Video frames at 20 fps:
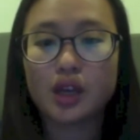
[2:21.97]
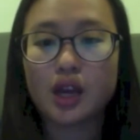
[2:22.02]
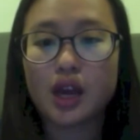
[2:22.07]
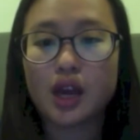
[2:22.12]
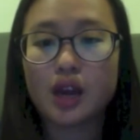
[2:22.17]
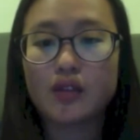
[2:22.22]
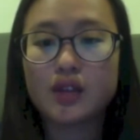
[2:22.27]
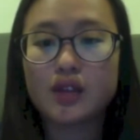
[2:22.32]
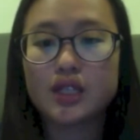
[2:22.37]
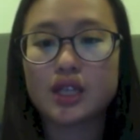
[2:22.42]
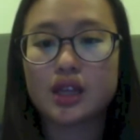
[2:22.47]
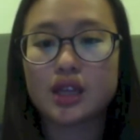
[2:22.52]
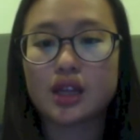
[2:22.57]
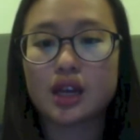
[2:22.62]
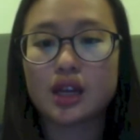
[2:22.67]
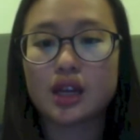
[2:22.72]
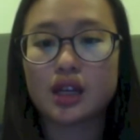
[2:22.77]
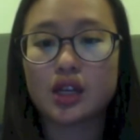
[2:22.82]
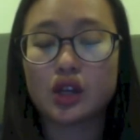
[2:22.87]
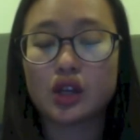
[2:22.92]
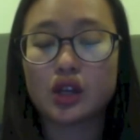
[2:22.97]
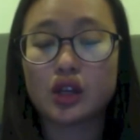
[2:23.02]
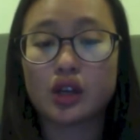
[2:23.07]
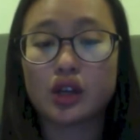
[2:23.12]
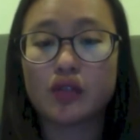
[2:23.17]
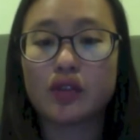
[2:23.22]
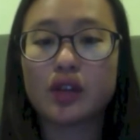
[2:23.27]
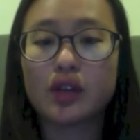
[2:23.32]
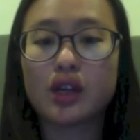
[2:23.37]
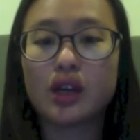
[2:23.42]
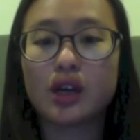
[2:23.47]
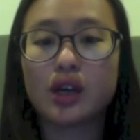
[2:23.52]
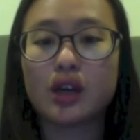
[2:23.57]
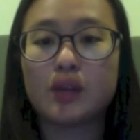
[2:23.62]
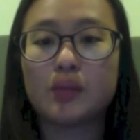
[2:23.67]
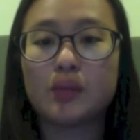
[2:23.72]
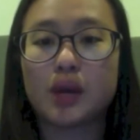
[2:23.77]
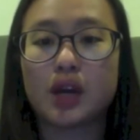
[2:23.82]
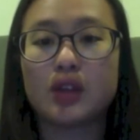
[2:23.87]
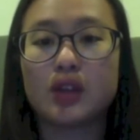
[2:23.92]
Having said that, there are definitely
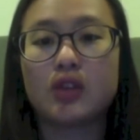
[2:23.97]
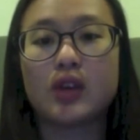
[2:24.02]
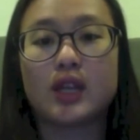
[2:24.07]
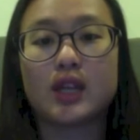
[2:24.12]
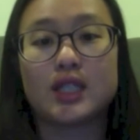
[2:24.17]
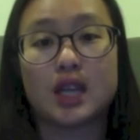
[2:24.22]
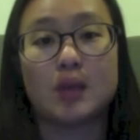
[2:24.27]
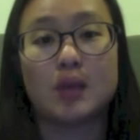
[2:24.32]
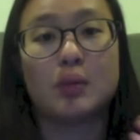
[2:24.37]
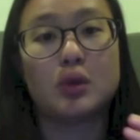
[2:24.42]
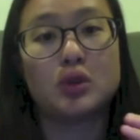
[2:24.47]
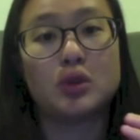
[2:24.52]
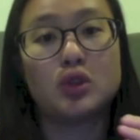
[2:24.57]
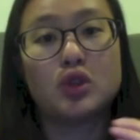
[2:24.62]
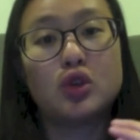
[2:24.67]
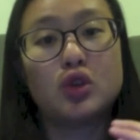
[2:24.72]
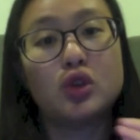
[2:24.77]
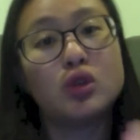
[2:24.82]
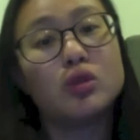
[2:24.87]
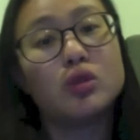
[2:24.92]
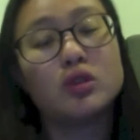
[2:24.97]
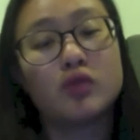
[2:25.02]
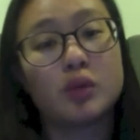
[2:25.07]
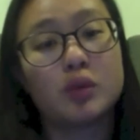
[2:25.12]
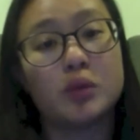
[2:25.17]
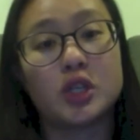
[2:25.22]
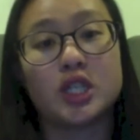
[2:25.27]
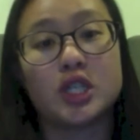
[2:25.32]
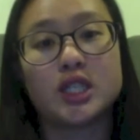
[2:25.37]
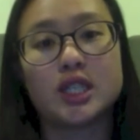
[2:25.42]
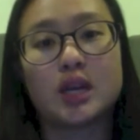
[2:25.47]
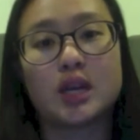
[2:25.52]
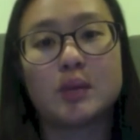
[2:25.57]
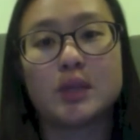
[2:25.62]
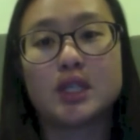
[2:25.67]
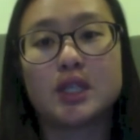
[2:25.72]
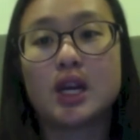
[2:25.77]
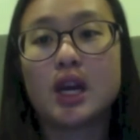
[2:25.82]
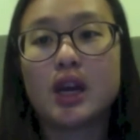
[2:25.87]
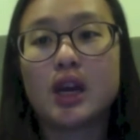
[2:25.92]
other examples to use for bridging statements,
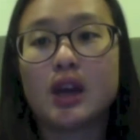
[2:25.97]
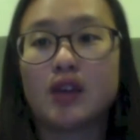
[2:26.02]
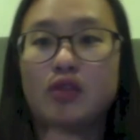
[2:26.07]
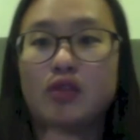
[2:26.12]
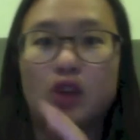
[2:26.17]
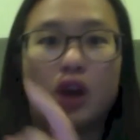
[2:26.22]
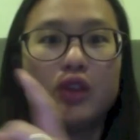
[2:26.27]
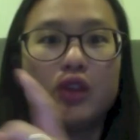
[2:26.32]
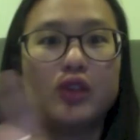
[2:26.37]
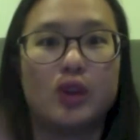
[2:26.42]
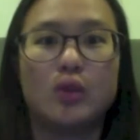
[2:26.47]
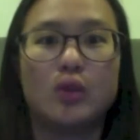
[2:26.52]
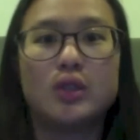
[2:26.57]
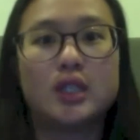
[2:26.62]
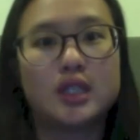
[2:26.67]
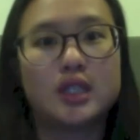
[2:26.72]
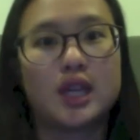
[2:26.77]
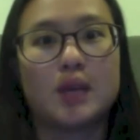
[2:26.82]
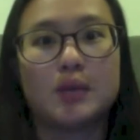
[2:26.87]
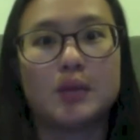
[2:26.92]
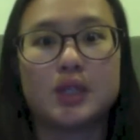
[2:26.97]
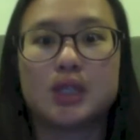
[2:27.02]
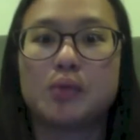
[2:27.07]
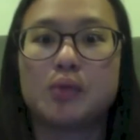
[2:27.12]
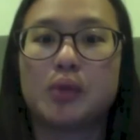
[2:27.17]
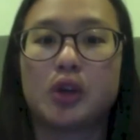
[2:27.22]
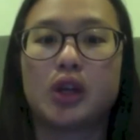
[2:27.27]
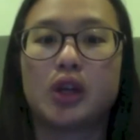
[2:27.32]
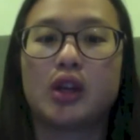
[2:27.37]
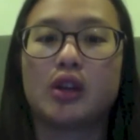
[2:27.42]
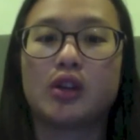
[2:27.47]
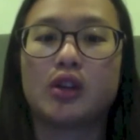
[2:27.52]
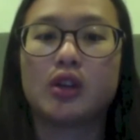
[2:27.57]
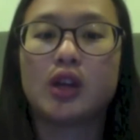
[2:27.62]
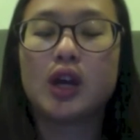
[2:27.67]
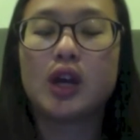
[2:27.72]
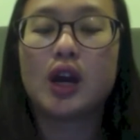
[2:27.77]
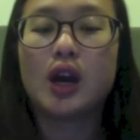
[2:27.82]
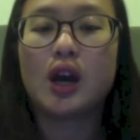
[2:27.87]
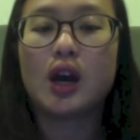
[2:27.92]
if not those statements in particular.
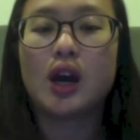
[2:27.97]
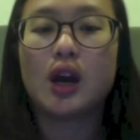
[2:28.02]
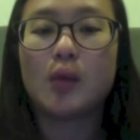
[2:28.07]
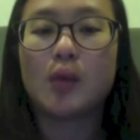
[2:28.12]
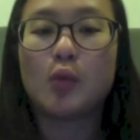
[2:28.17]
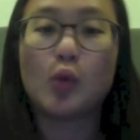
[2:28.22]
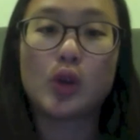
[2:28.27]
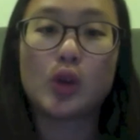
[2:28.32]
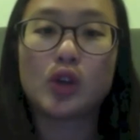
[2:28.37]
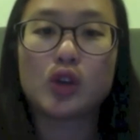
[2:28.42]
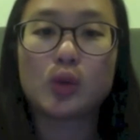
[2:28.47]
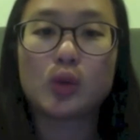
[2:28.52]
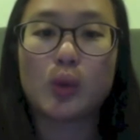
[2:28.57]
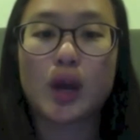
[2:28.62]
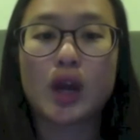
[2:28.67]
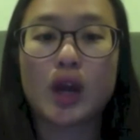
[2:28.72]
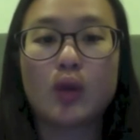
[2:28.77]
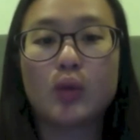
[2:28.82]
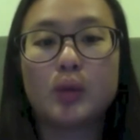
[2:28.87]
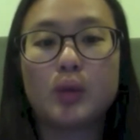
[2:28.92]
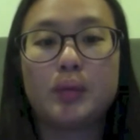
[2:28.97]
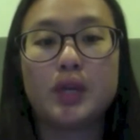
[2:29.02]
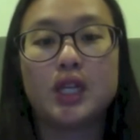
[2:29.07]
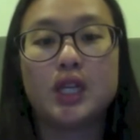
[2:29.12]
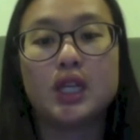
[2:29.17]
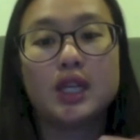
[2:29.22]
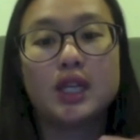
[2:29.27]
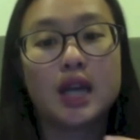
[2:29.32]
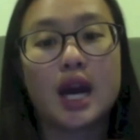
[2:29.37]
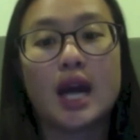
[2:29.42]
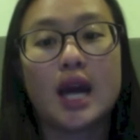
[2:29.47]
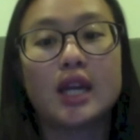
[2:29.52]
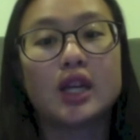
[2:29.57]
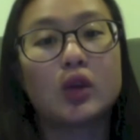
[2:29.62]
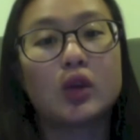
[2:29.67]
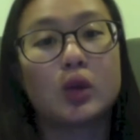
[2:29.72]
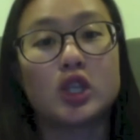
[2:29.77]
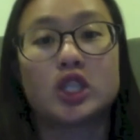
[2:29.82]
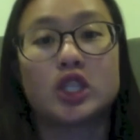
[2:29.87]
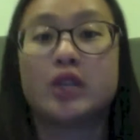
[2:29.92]
One good way would be to tying the
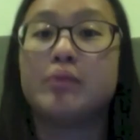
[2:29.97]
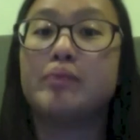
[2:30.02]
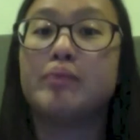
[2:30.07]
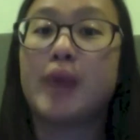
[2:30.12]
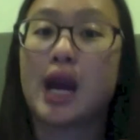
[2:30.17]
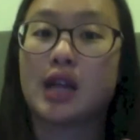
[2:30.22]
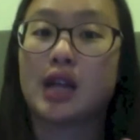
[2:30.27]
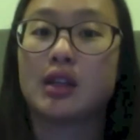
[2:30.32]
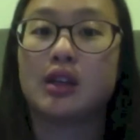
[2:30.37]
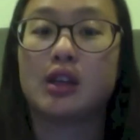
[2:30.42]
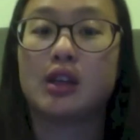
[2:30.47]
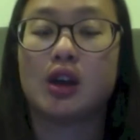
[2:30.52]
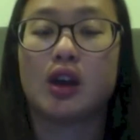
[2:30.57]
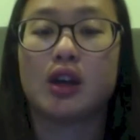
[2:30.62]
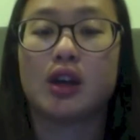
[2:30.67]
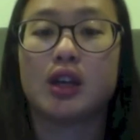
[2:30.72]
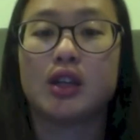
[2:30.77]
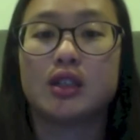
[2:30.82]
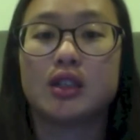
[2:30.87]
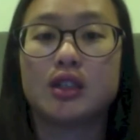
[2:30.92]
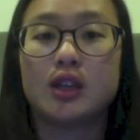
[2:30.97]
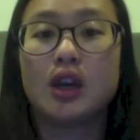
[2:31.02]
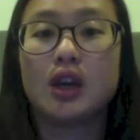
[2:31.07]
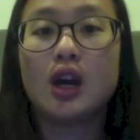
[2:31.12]
question back to the audience.